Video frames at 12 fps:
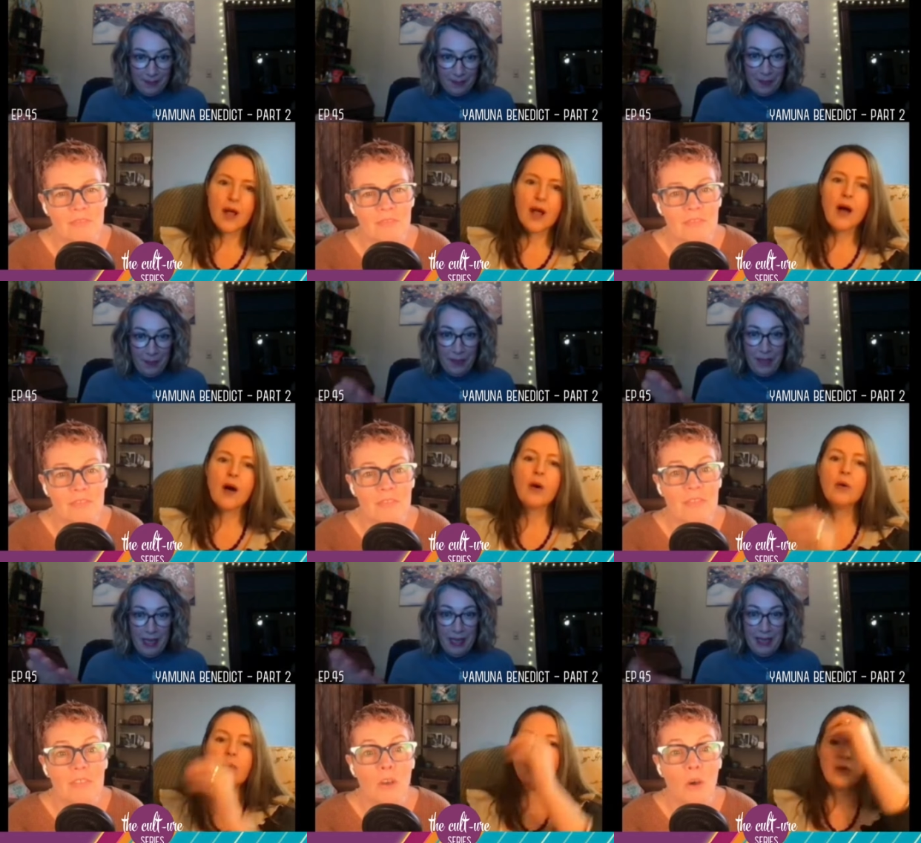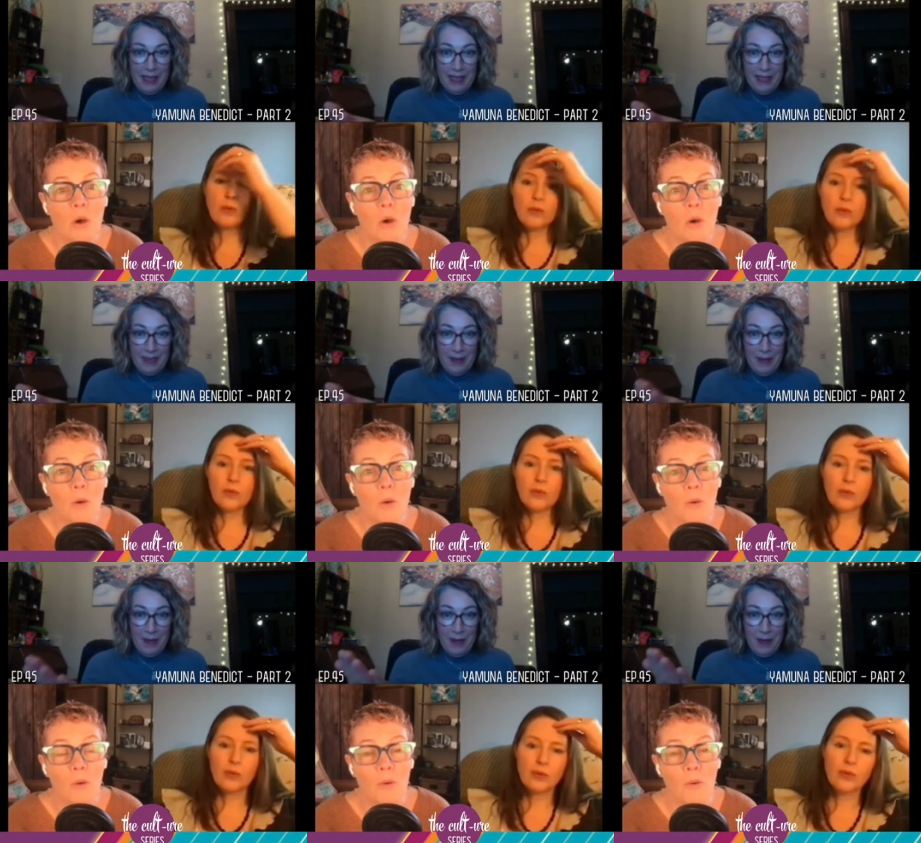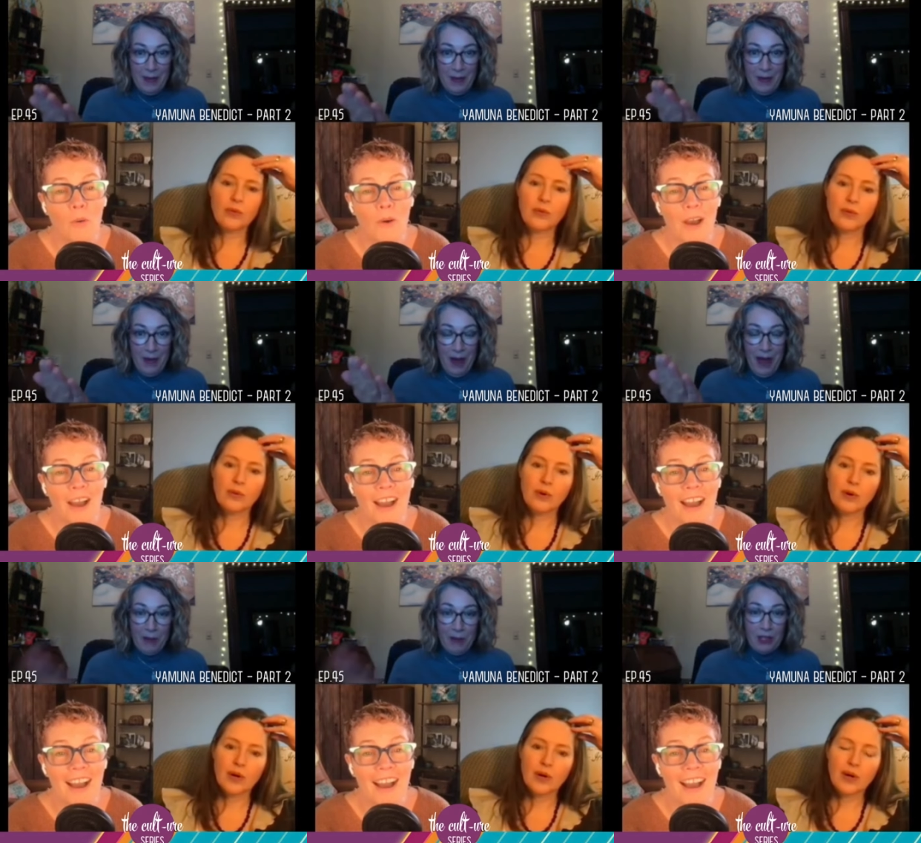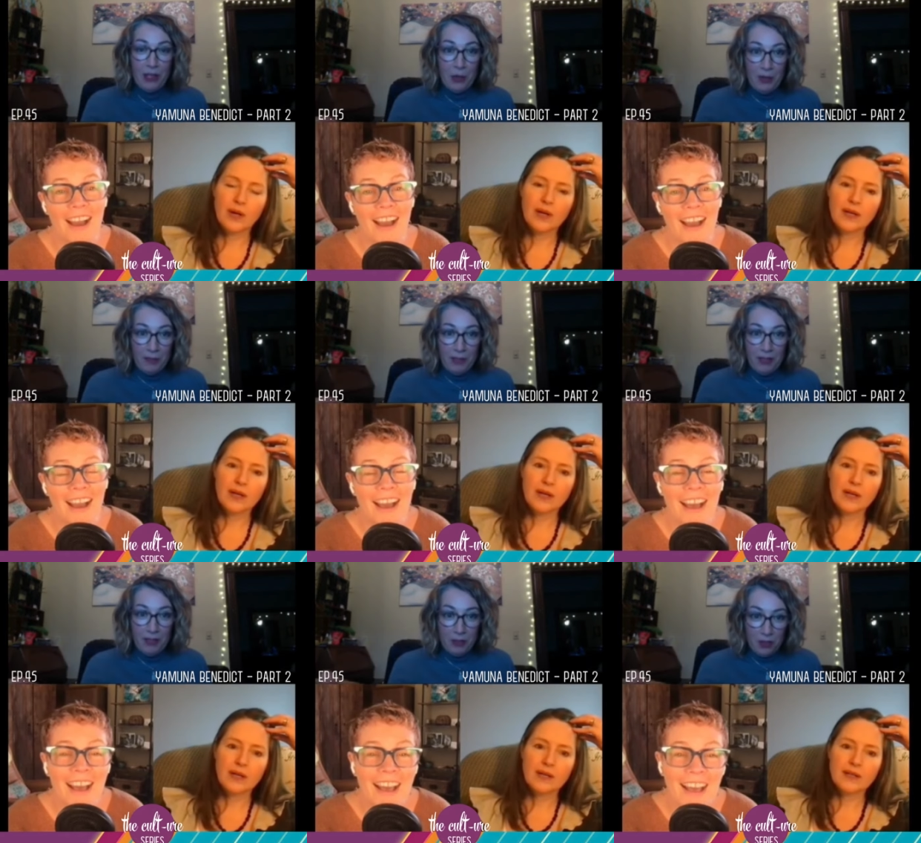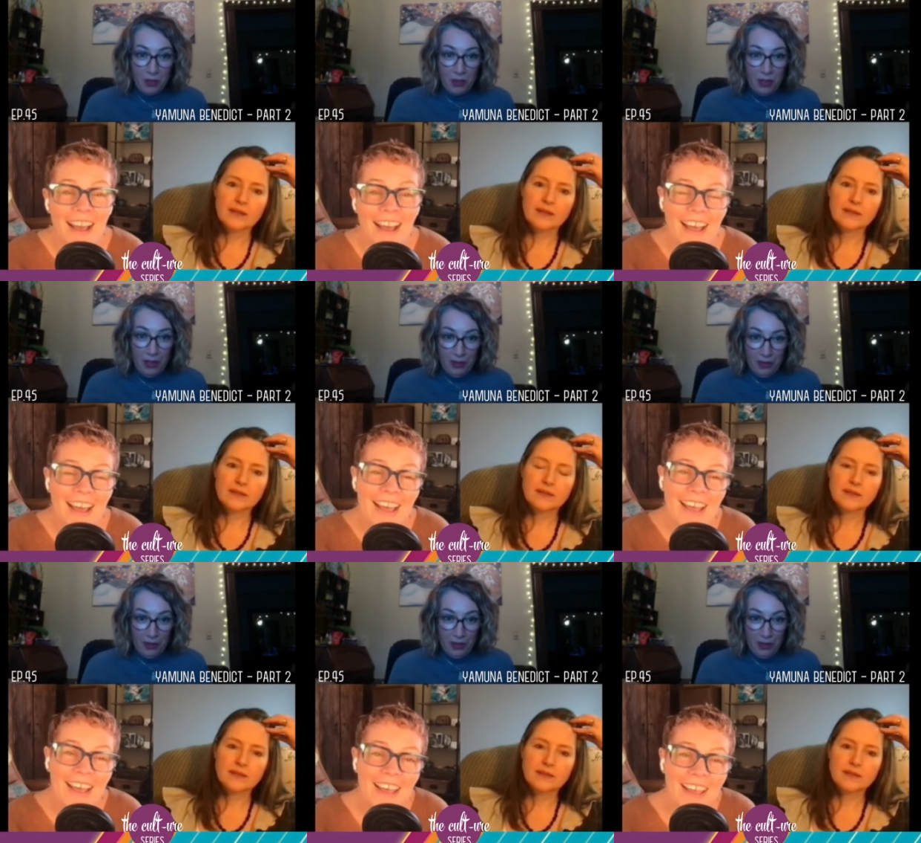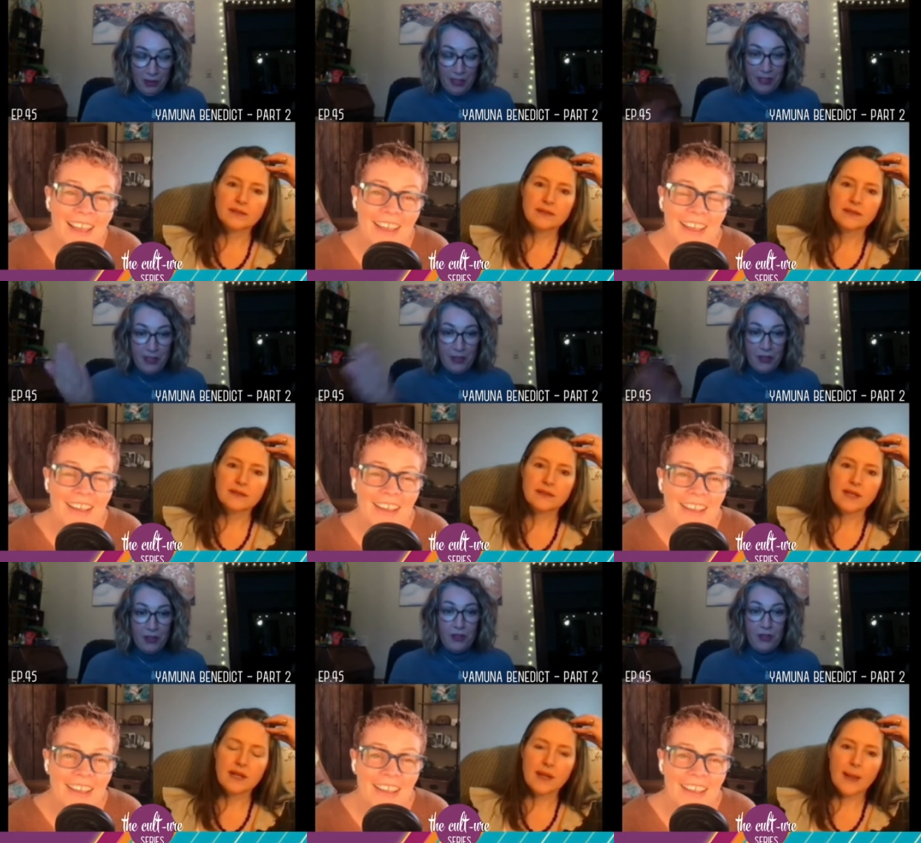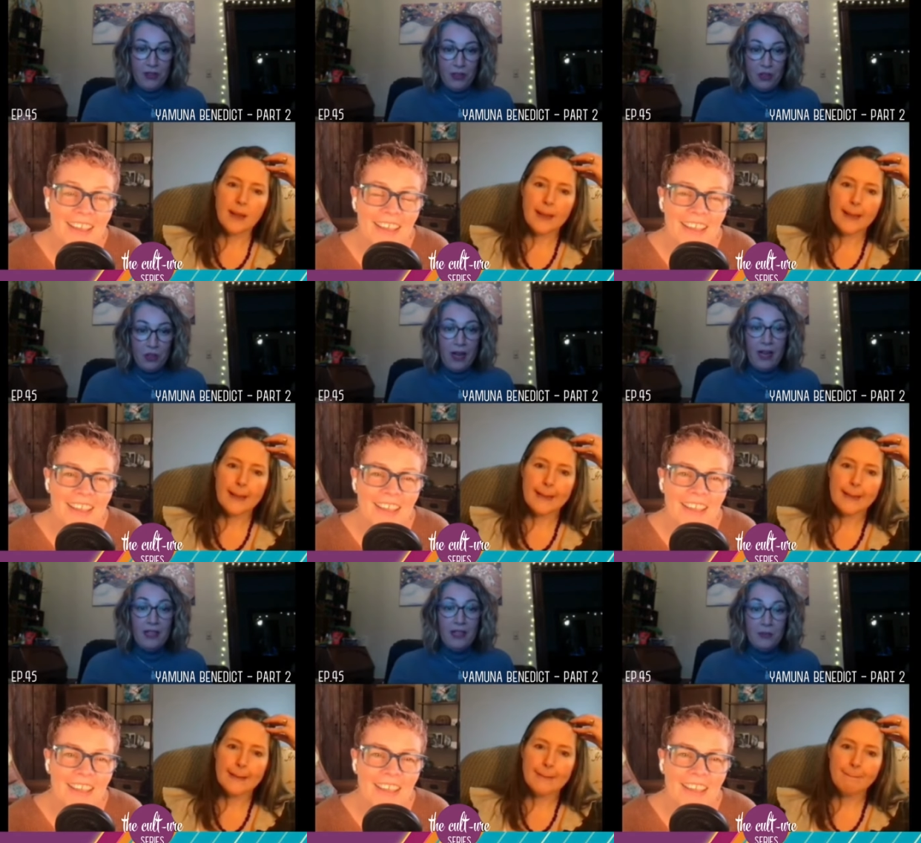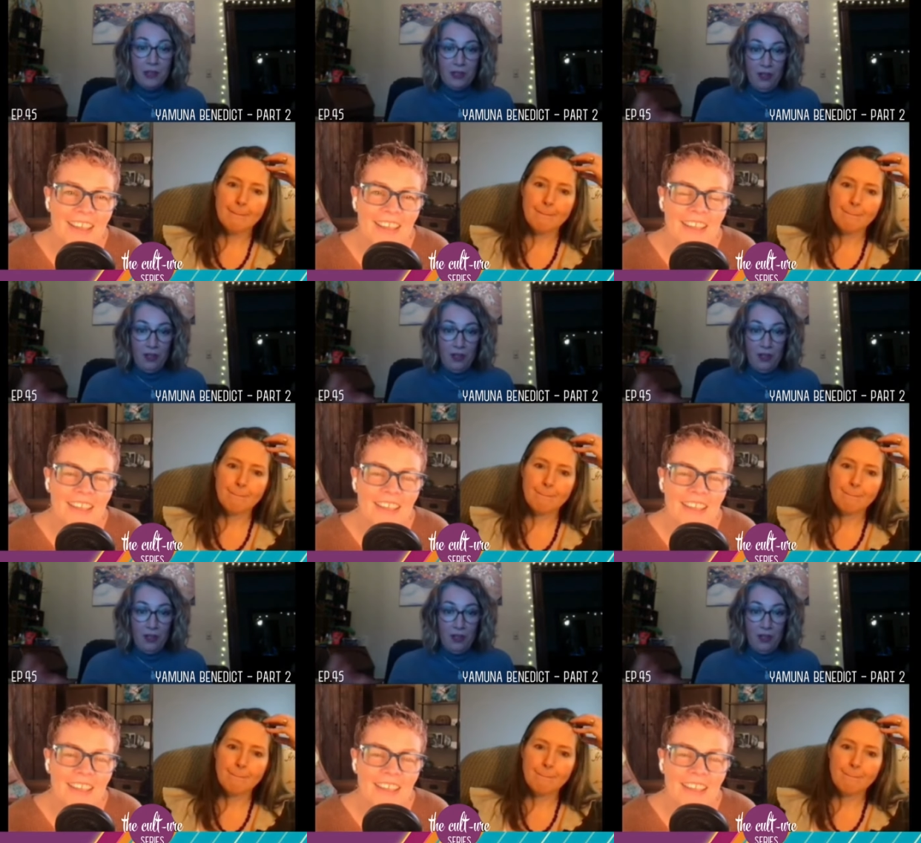Speaker 1: because. Ooh I would go up to the studios on Wednesday. So this, the trainings would start on